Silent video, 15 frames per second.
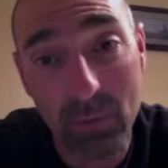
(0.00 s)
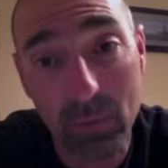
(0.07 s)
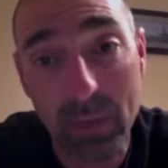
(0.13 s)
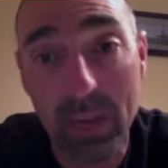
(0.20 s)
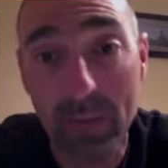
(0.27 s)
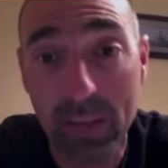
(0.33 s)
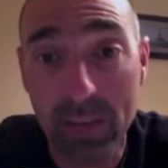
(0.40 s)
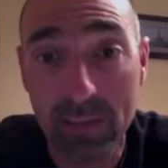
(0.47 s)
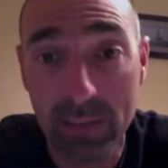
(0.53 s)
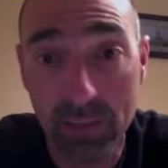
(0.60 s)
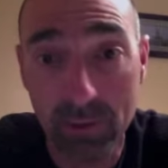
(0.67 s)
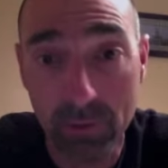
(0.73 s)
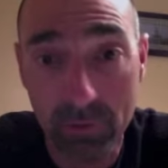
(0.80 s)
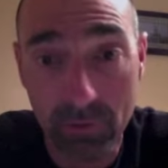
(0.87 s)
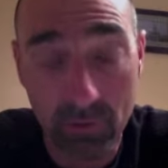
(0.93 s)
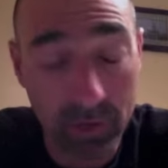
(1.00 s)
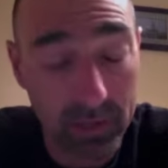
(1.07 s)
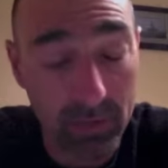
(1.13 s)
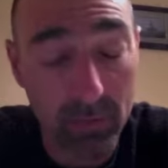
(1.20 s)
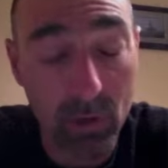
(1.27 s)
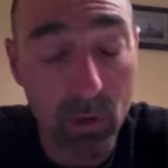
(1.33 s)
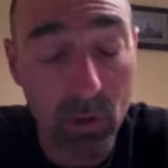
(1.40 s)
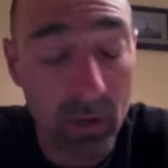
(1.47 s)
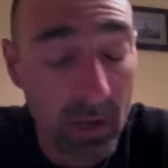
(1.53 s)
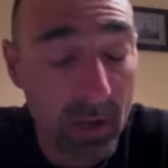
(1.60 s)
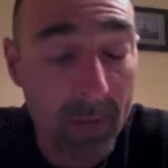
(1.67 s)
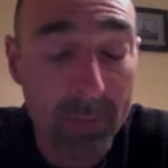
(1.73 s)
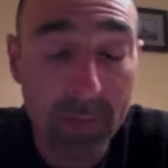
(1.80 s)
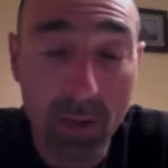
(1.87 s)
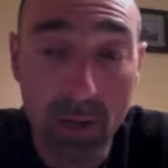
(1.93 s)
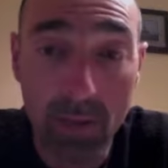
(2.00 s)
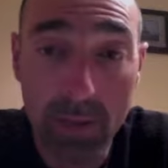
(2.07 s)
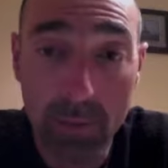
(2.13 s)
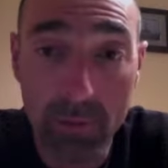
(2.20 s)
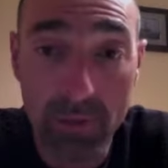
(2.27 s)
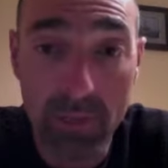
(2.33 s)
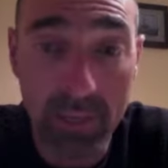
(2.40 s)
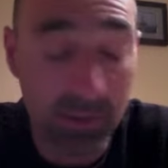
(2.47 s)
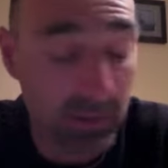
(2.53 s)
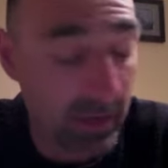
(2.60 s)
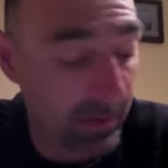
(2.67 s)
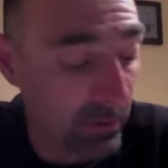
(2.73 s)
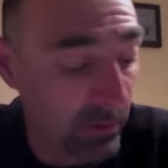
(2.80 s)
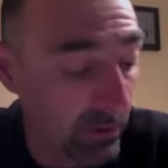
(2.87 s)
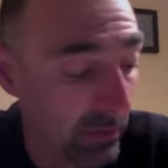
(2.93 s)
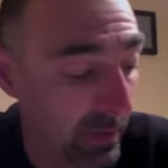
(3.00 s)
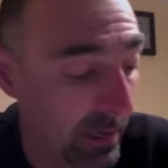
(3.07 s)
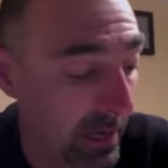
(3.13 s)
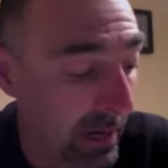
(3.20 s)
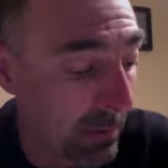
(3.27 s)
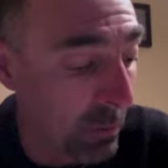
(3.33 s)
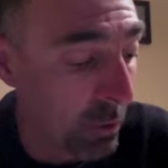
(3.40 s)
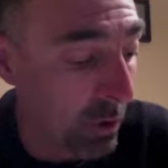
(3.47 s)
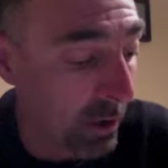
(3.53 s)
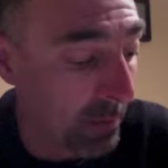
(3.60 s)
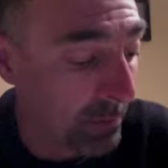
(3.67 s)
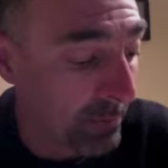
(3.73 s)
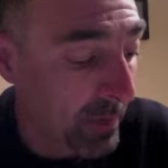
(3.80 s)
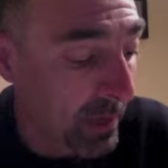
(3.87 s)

We gave 18-year-olds the right to vote. Uh, that was Nixon after the Vietnam War.